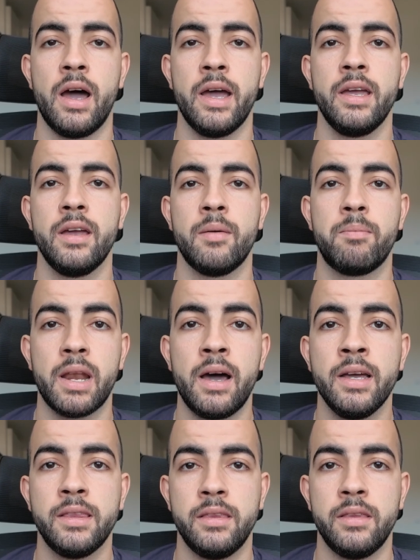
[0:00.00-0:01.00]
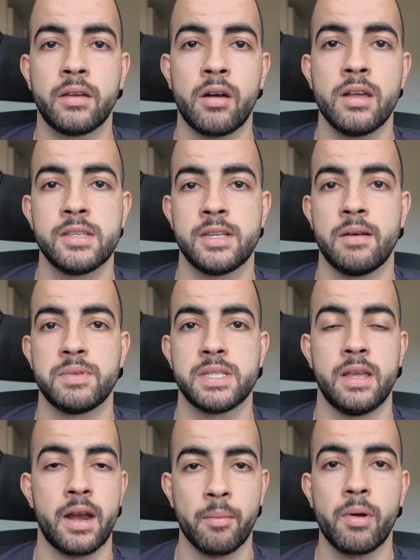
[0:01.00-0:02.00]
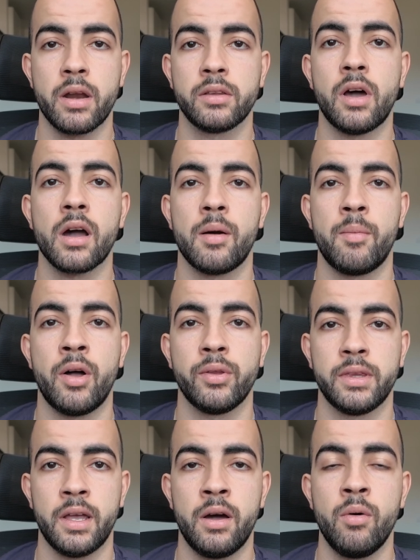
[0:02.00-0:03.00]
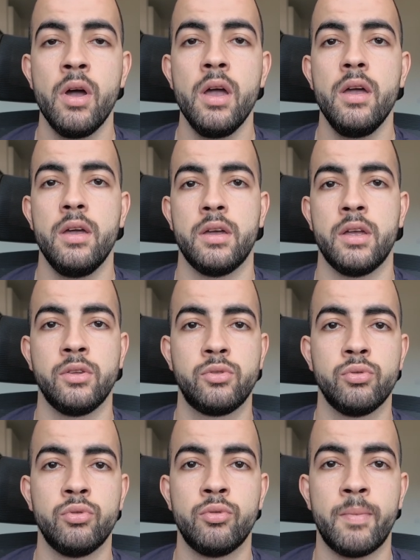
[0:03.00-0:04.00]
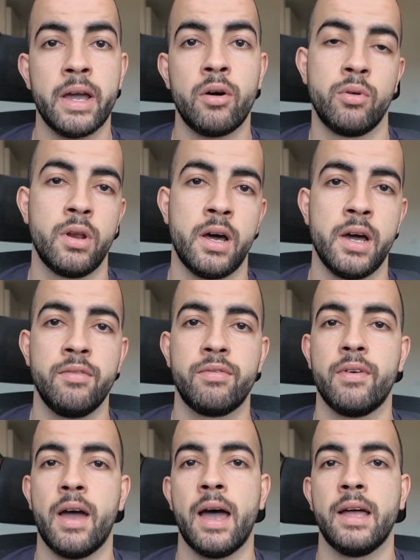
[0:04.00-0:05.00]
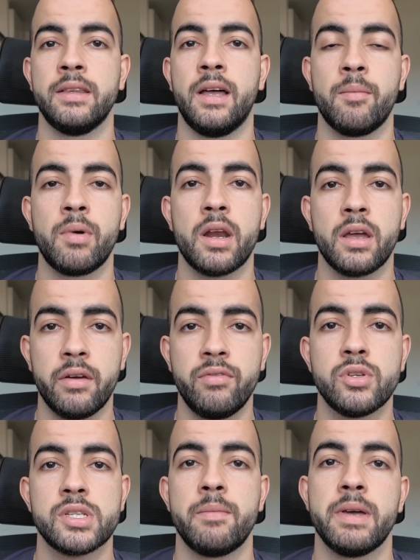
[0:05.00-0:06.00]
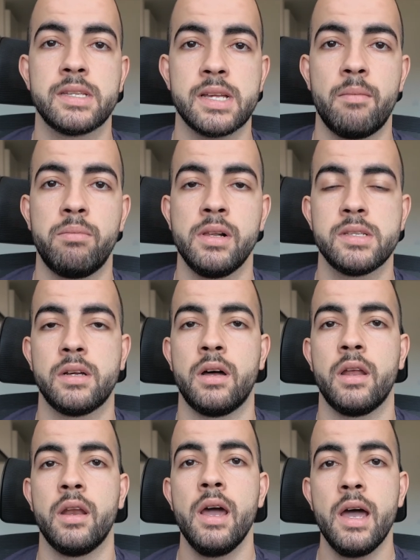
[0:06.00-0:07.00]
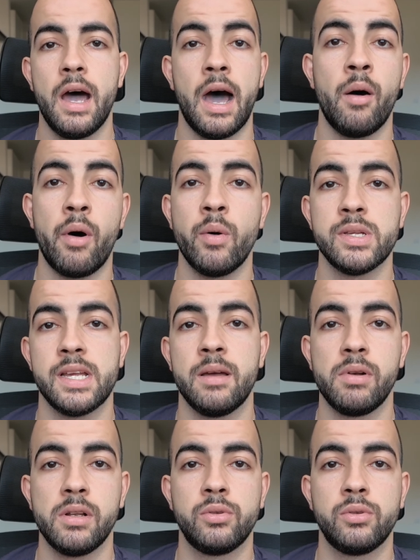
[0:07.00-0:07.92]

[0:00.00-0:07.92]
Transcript: I applied the concepts that I'm going to talk about now into my own life. And I'm going to give you some examples on how I was able